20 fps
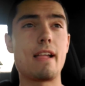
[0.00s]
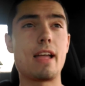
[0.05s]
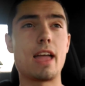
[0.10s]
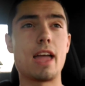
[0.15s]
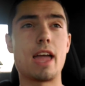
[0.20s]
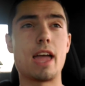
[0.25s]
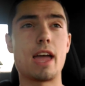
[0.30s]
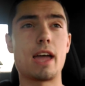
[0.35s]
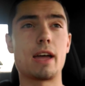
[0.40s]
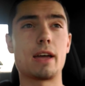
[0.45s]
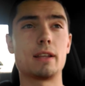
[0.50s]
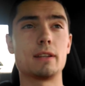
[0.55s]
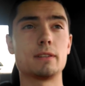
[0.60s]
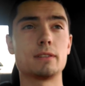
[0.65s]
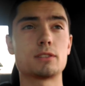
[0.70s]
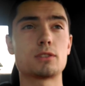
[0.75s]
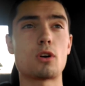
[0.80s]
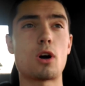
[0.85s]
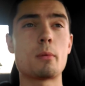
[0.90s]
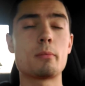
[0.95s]

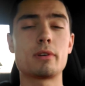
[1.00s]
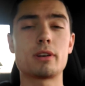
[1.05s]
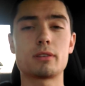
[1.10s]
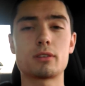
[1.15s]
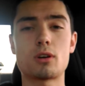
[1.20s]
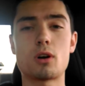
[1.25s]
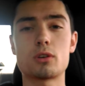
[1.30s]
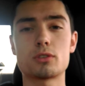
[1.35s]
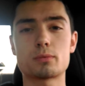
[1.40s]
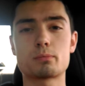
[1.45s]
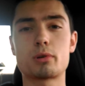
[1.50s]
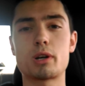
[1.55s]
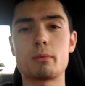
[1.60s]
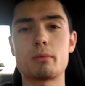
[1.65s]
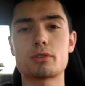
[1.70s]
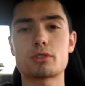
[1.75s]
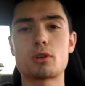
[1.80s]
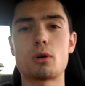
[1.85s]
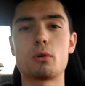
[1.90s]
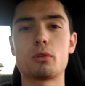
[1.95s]
And so I'm gonna pretty
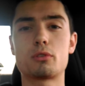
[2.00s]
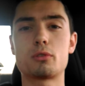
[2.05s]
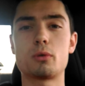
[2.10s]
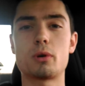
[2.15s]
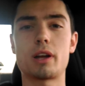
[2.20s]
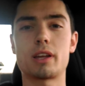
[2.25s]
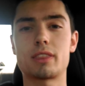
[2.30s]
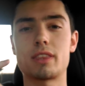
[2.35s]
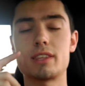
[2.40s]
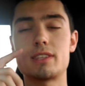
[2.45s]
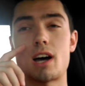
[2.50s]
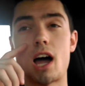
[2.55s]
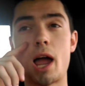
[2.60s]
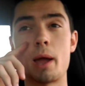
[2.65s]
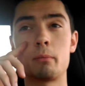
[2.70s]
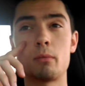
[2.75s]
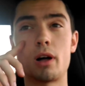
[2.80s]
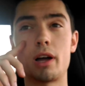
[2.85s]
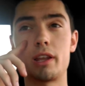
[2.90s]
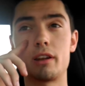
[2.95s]
much go through like the
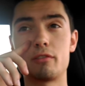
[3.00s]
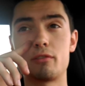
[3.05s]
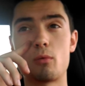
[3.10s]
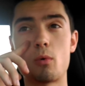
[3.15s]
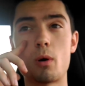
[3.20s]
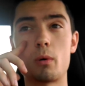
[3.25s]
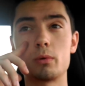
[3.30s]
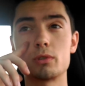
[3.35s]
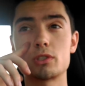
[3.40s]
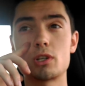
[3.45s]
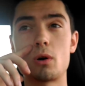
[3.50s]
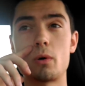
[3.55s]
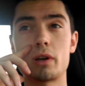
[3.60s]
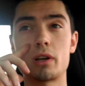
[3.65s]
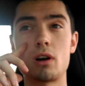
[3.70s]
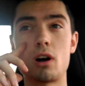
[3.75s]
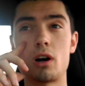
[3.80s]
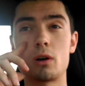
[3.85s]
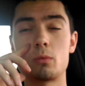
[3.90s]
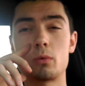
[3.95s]
timeline of what was
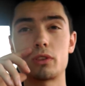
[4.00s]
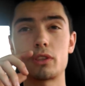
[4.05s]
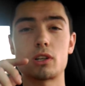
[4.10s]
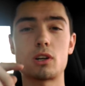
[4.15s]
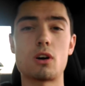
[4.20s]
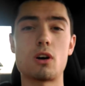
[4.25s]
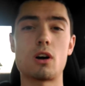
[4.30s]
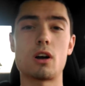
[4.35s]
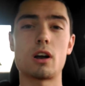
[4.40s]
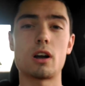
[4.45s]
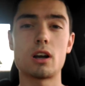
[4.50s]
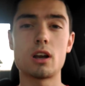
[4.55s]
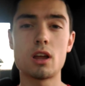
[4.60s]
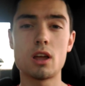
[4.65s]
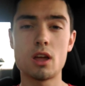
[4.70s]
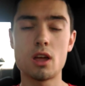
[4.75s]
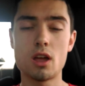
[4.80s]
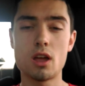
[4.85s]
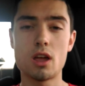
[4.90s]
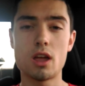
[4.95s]
going on with the car
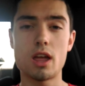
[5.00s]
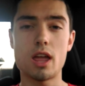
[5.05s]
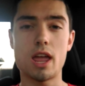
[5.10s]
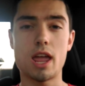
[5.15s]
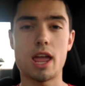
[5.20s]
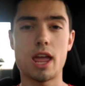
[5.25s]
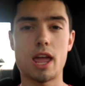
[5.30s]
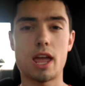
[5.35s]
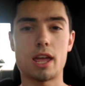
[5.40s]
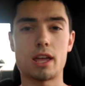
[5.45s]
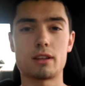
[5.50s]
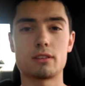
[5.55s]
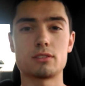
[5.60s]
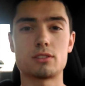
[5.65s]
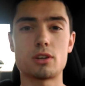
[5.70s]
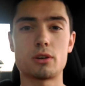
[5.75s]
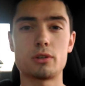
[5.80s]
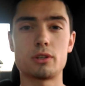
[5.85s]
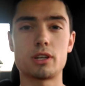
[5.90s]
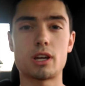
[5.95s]
and
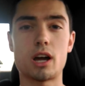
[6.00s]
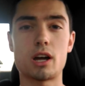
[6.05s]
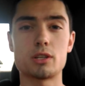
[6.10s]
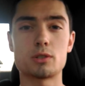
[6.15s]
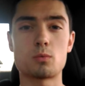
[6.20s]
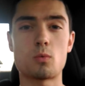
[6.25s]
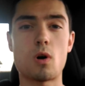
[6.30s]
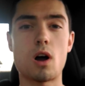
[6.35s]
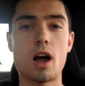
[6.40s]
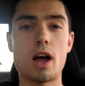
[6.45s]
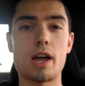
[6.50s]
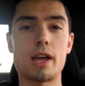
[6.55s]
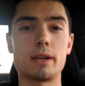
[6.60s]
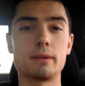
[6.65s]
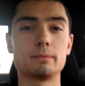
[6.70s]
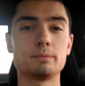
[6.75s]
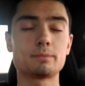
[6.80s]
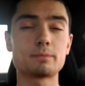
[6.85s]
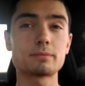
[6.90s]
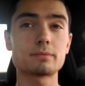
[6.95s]
tell you guys
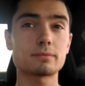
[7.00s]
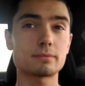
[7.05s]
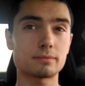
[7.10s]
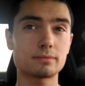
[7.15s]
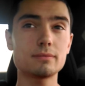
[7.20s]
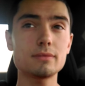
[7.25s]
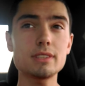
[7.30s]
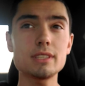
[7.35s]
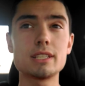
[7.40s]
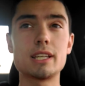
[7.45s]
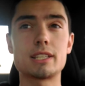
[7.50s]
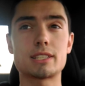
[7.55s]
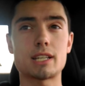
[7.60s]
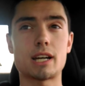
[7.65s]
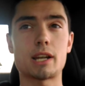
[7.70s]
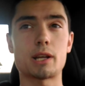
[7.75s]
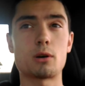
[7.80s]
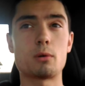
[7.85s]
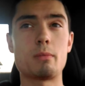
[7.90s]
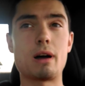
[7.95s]
why it's
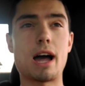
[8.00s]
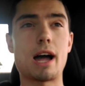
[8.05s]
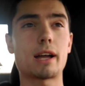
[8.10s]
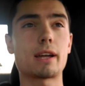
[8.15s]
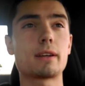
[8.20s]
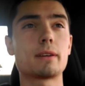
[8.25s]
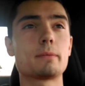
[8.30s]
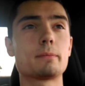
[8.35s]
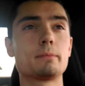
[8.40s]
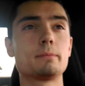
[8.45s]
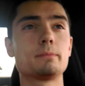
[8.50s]
got to go back.